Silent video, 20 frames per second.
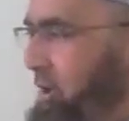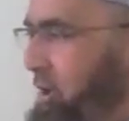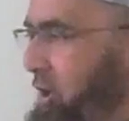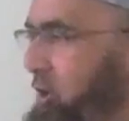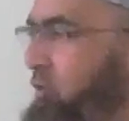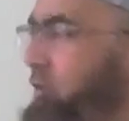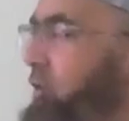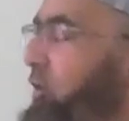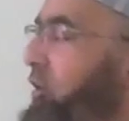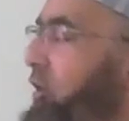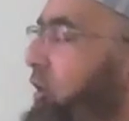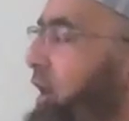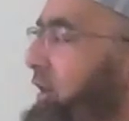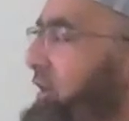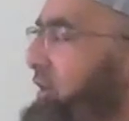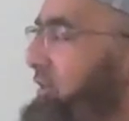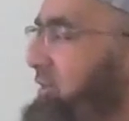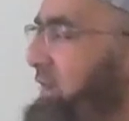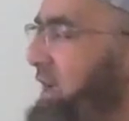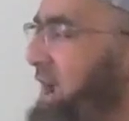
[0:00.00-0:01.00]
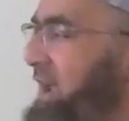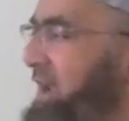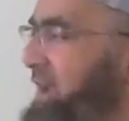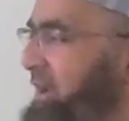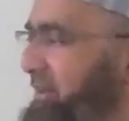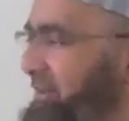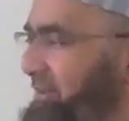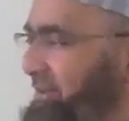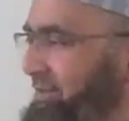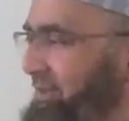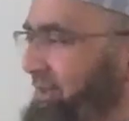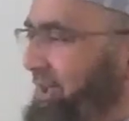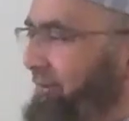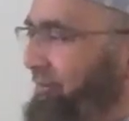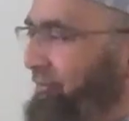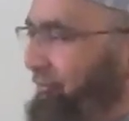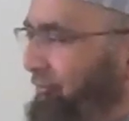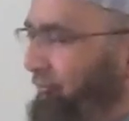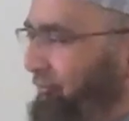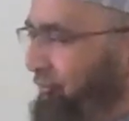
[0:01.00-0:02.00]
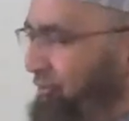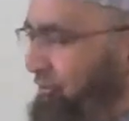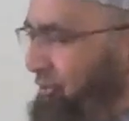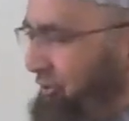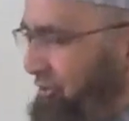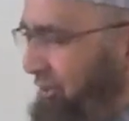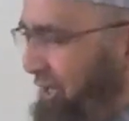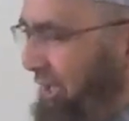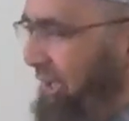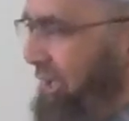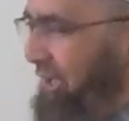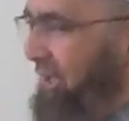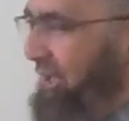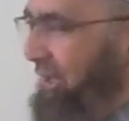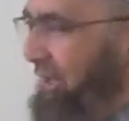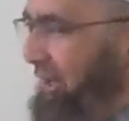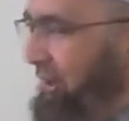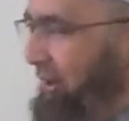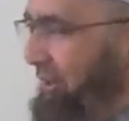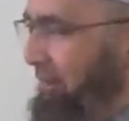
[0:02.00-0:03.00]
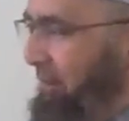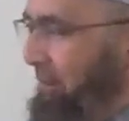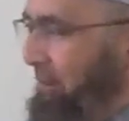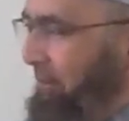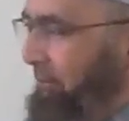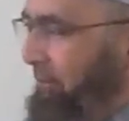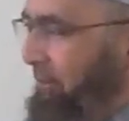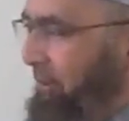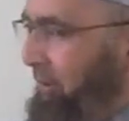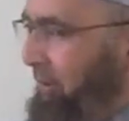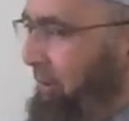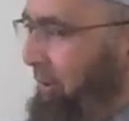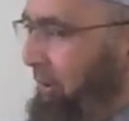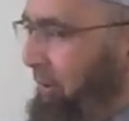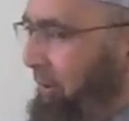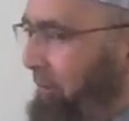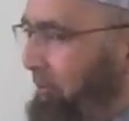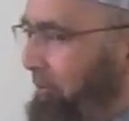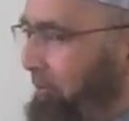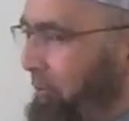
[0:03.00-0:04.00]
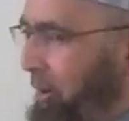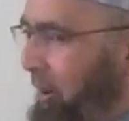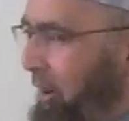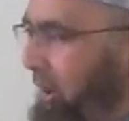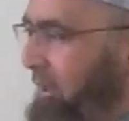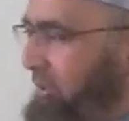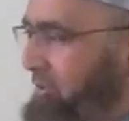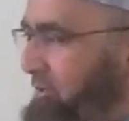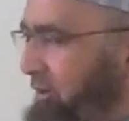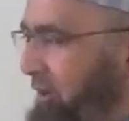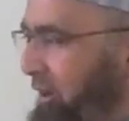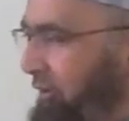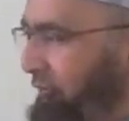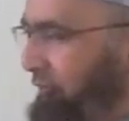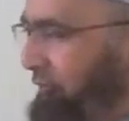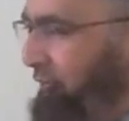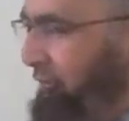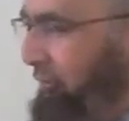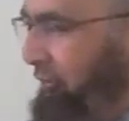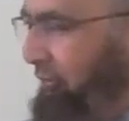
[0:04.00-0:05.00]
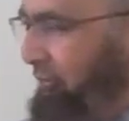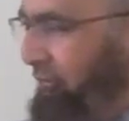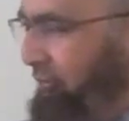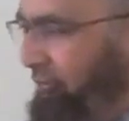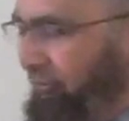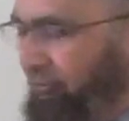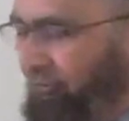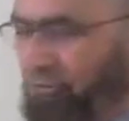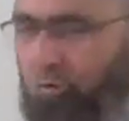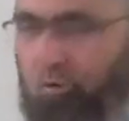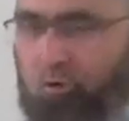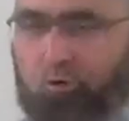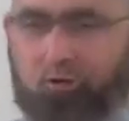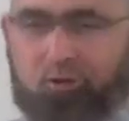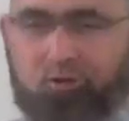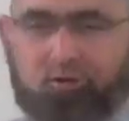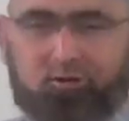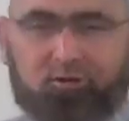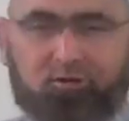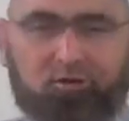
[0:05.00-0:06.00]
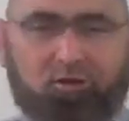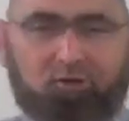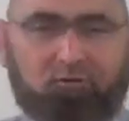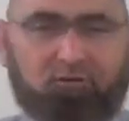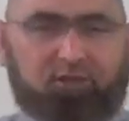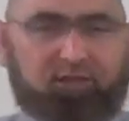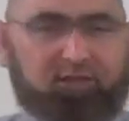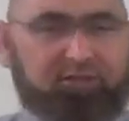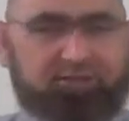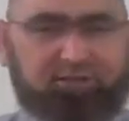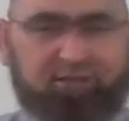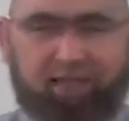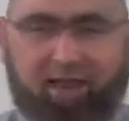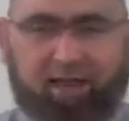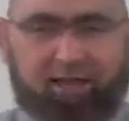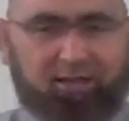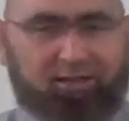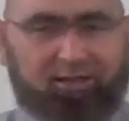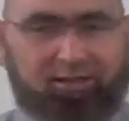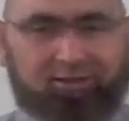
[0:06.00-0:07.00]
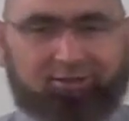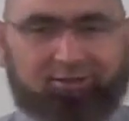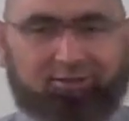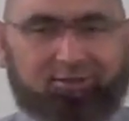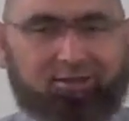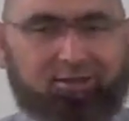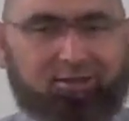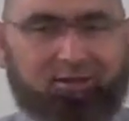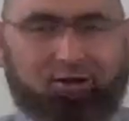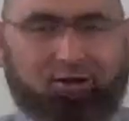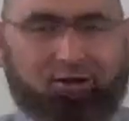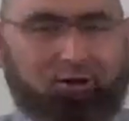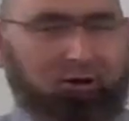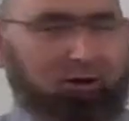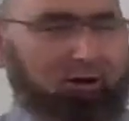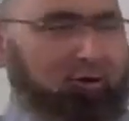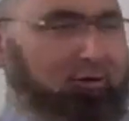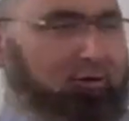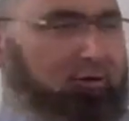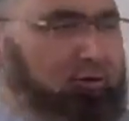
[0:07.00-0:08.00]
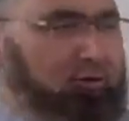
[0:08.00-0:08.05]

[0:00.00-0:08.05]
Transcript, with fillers: you will not see a single box of food, whether candies or